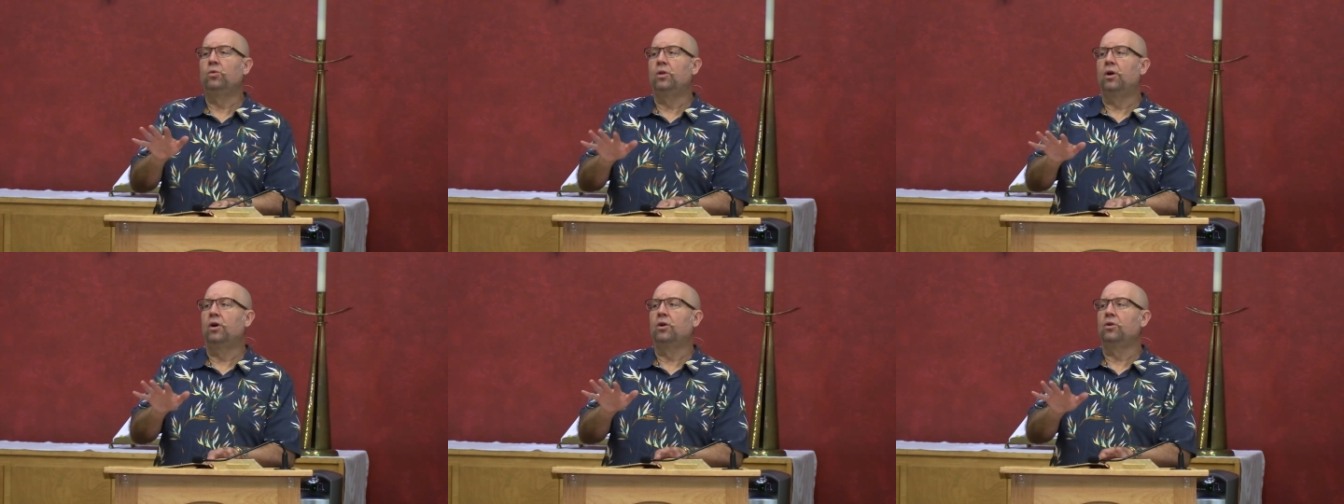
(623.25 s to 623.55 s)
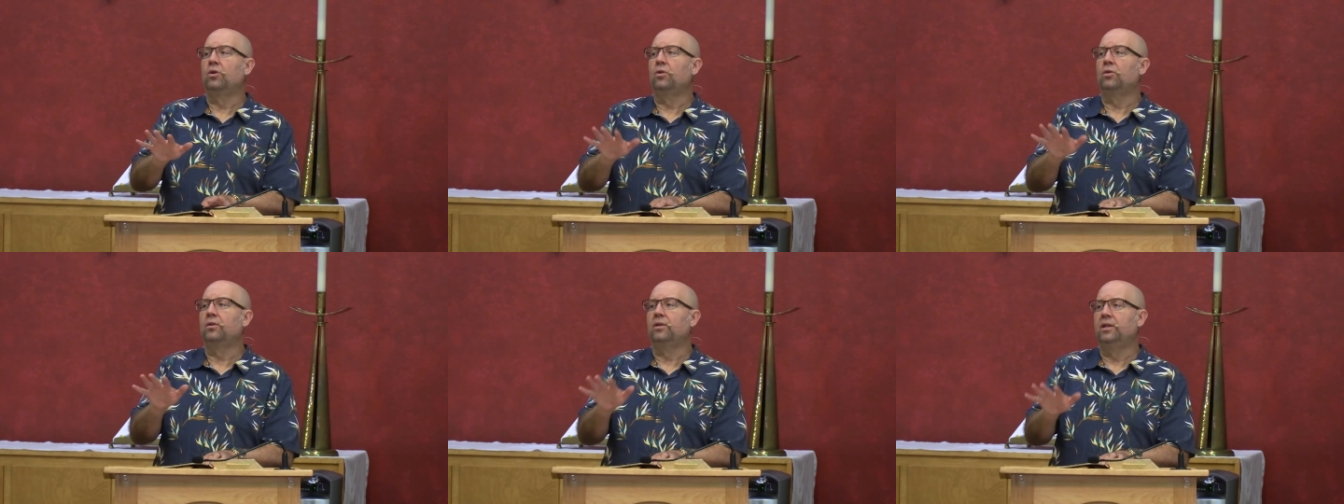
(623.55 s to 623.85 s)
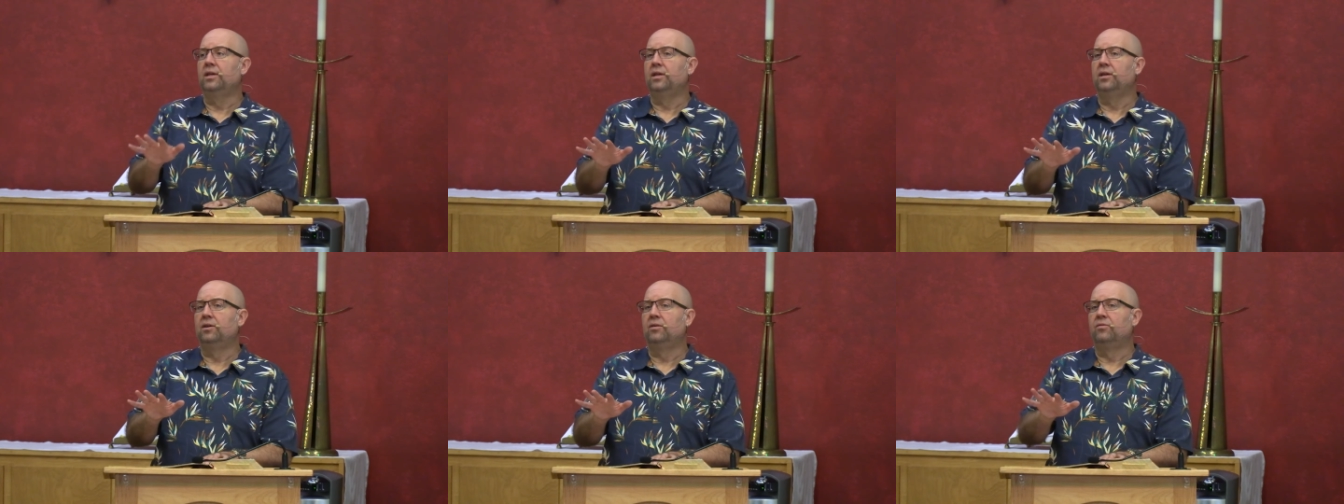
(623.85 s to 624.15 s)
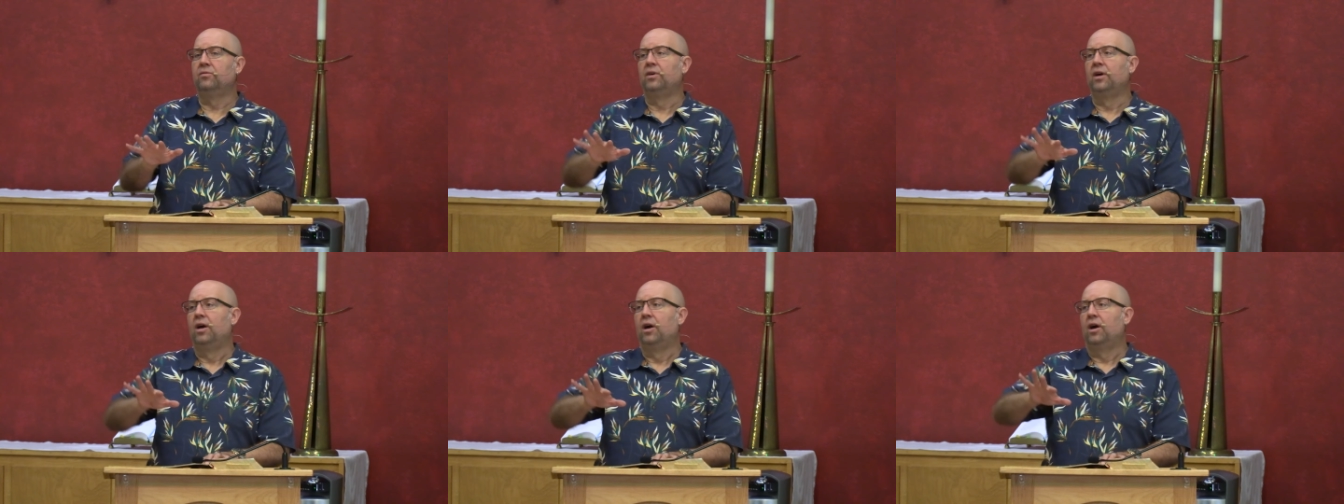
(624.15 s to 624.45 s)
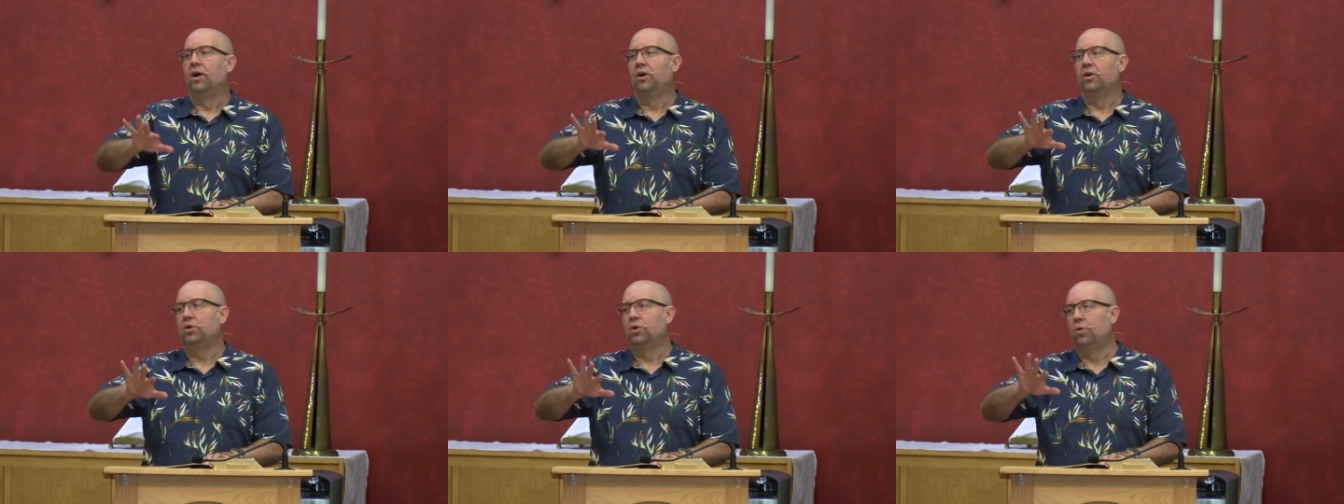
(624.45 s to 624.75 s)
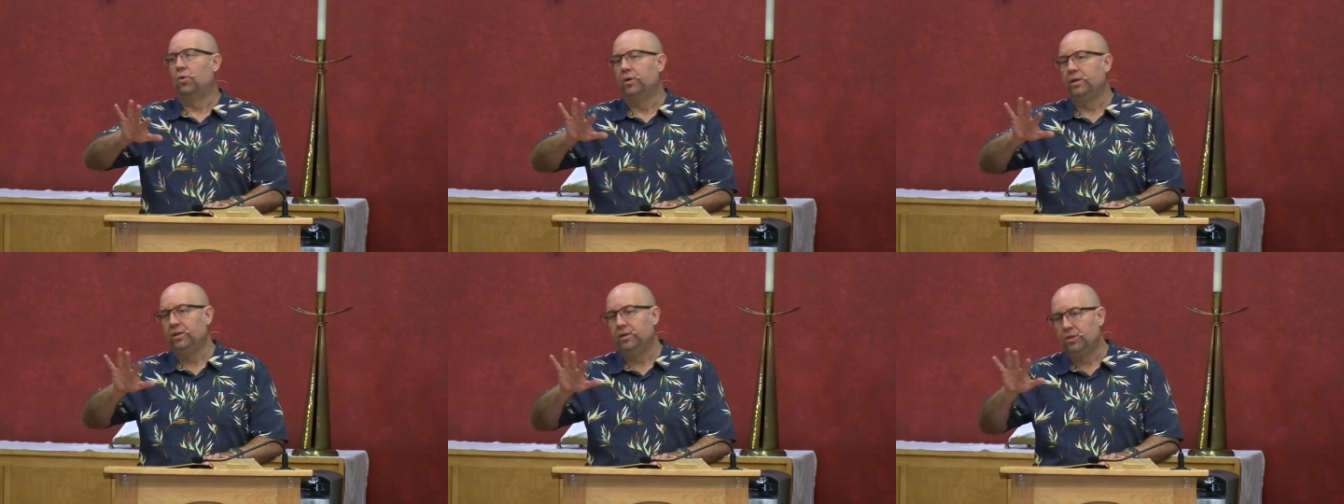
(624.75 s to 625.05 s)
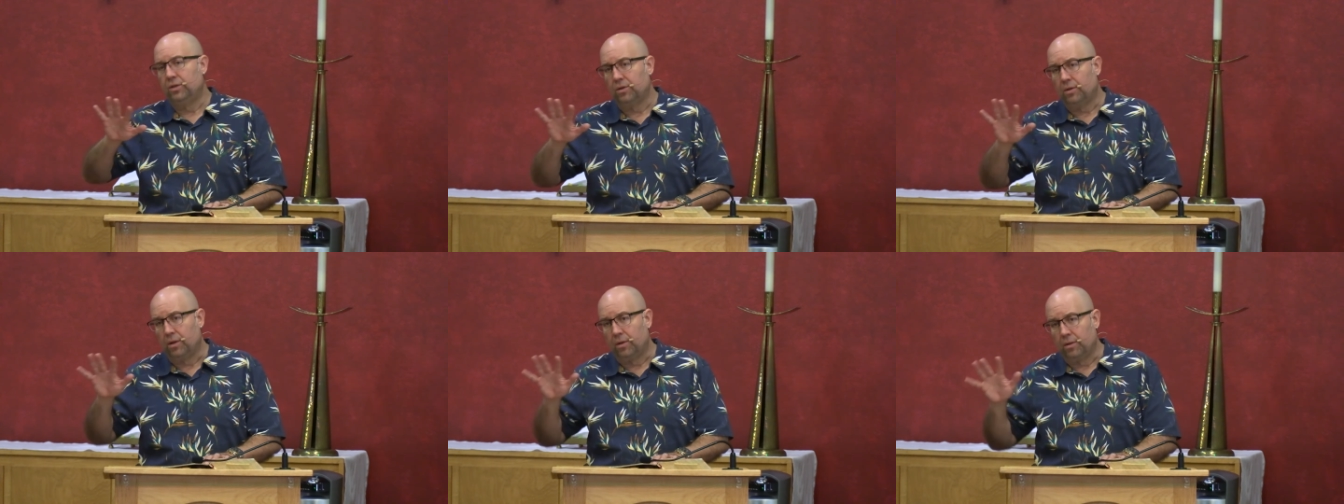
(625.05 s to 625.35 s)
longer live according
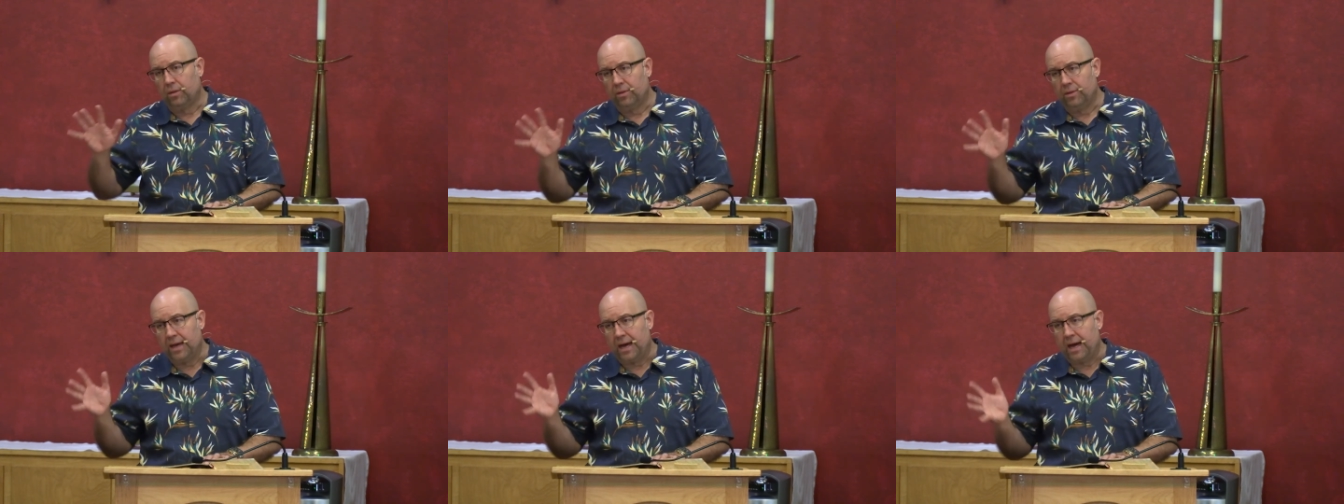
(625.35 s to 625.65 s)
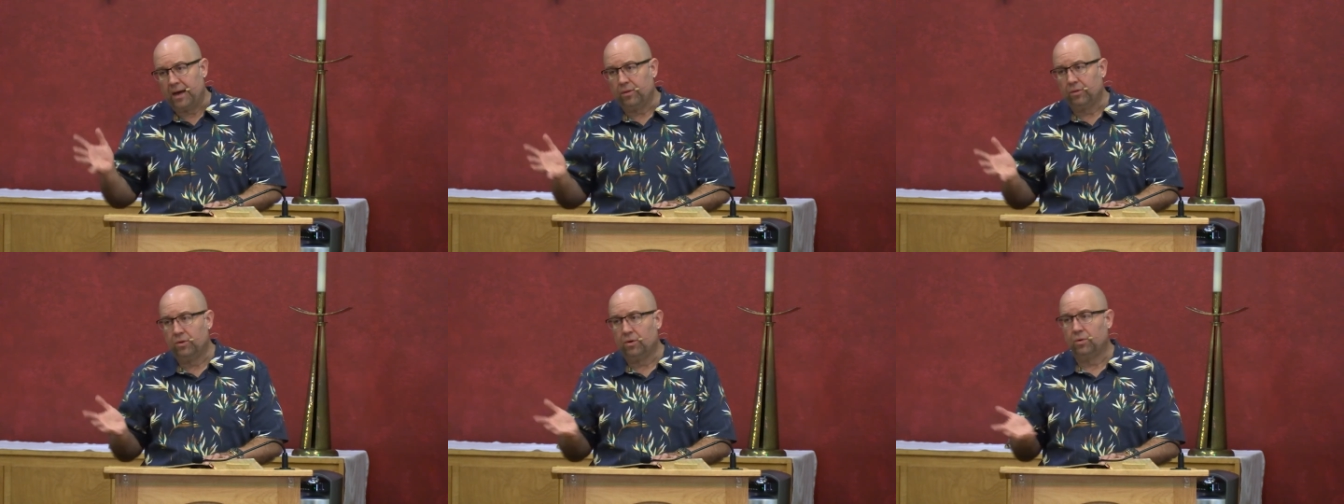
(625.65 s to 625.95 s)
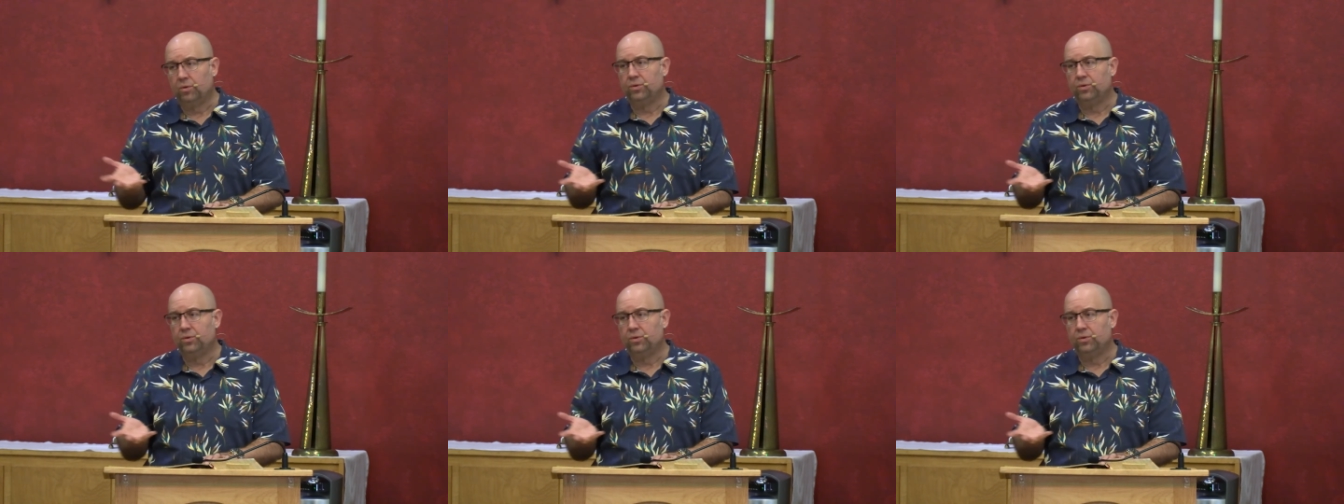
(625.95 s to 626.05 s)
to that